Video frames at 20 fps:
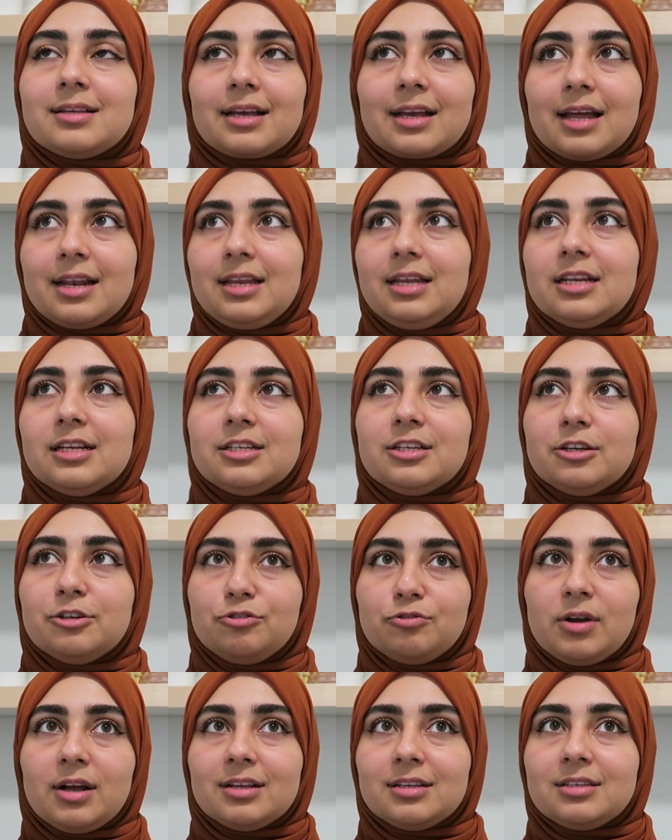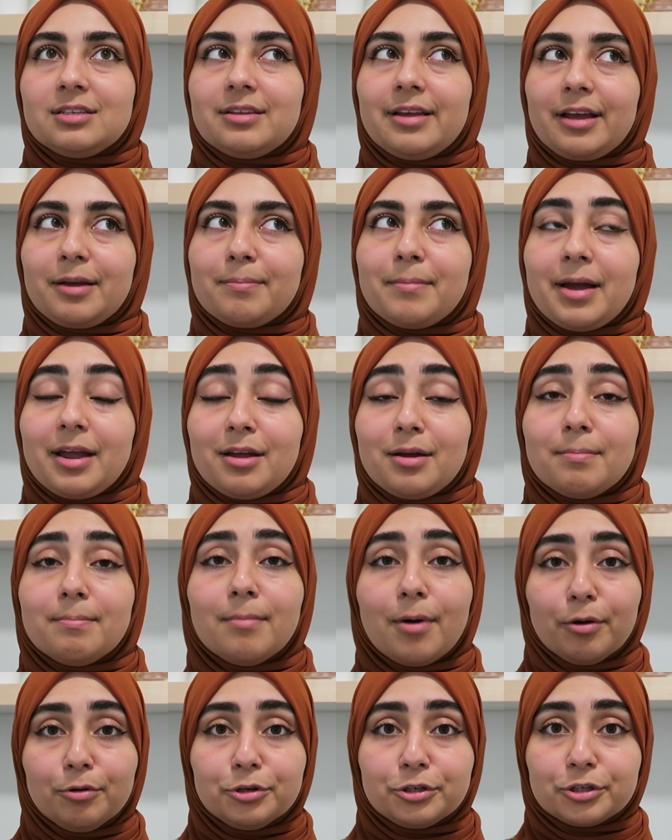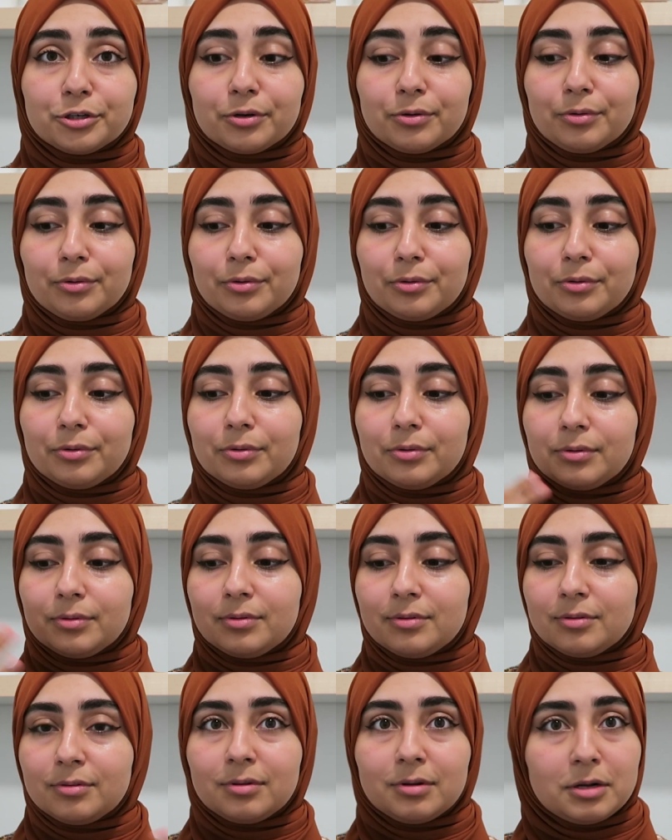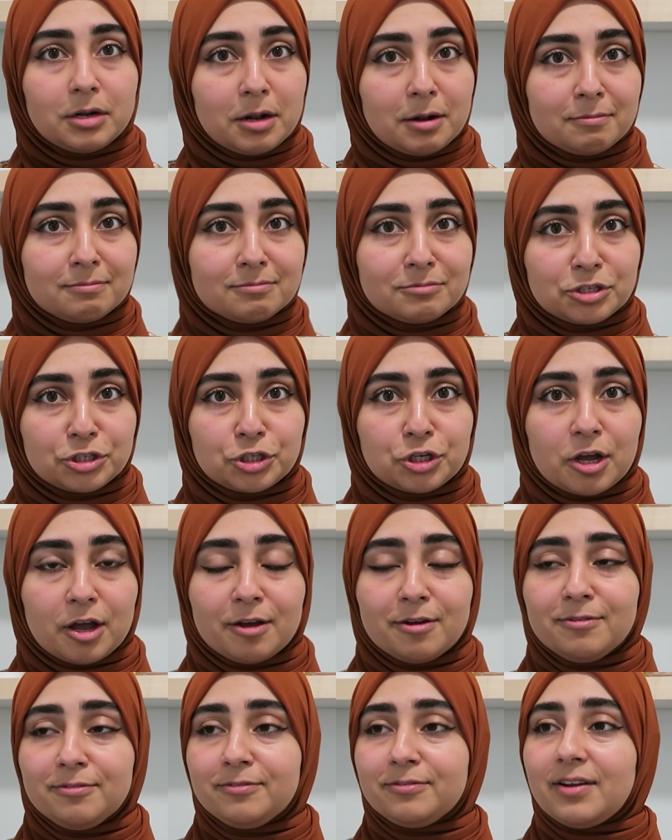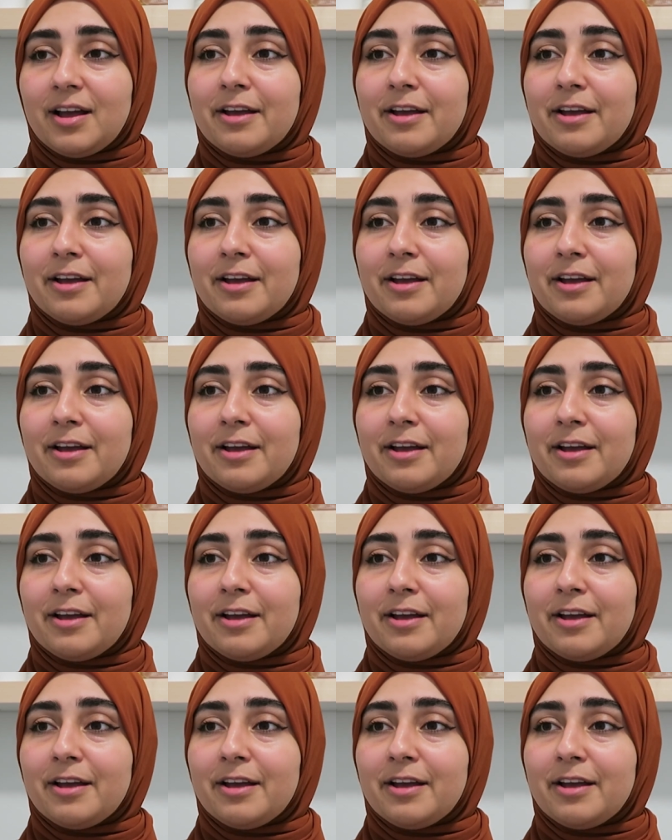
Like, I needed to address like my emotional stuff.